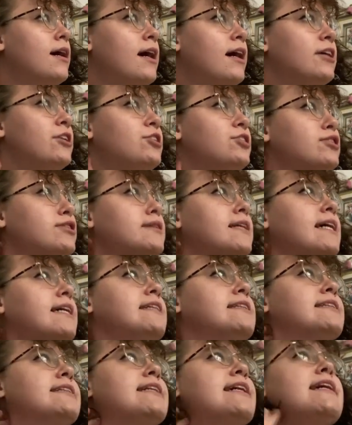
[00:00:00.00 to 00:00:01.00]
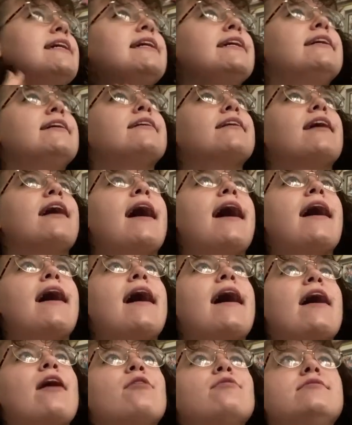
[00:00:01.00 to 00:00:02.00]
And you just like see
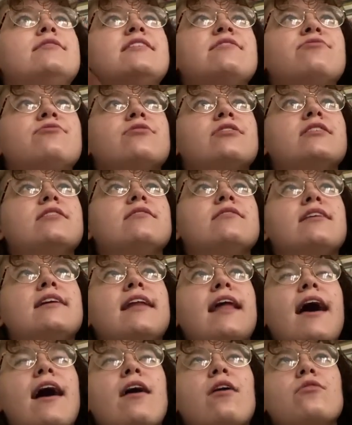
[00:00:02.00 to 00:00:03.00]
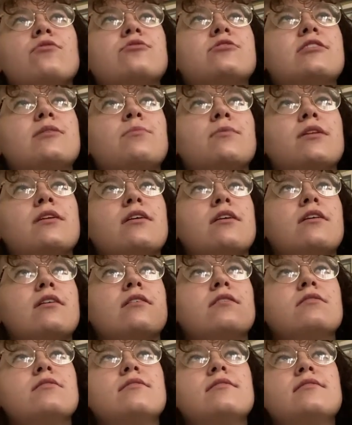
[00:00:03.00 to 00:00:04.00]
how different and how
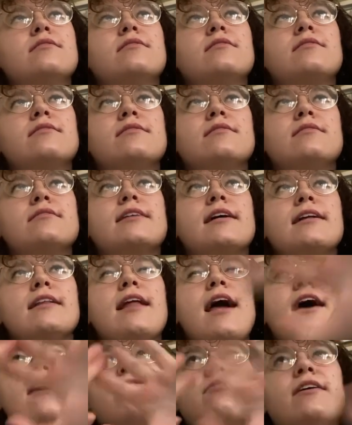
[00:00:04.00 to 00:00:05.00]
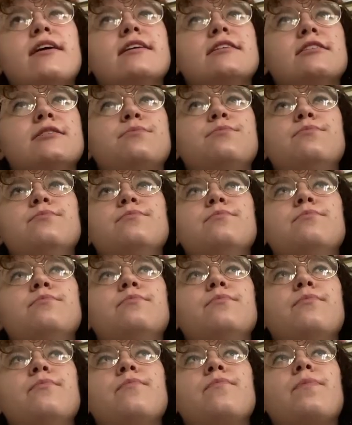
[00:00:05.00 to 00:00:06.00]
similar their life
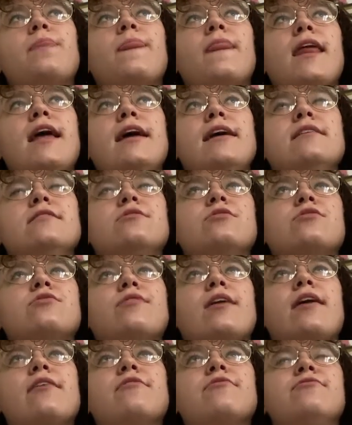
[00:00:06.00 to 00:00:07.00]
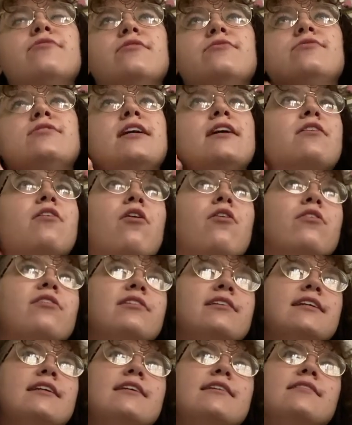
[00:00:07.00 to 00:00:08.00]
is throughout the 15
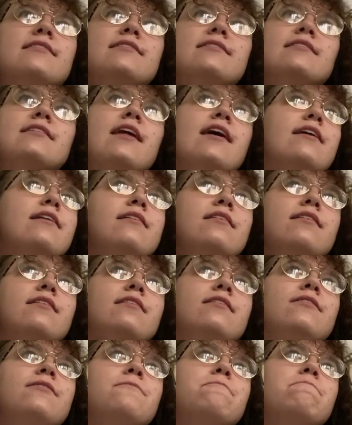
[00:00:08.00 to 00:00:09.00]
holidays. And then